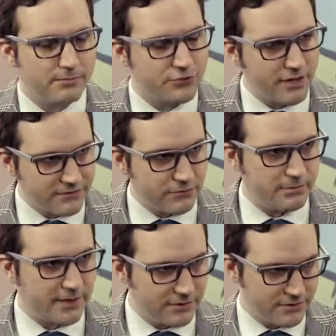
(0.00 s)

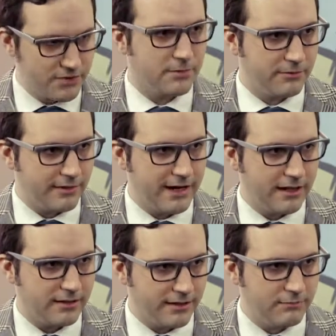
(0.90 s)
transformed into a super
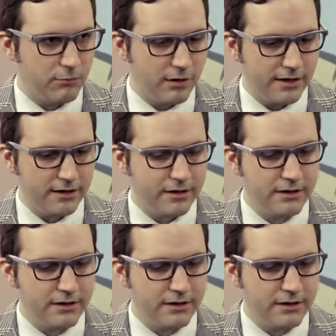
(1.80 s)
reality, one.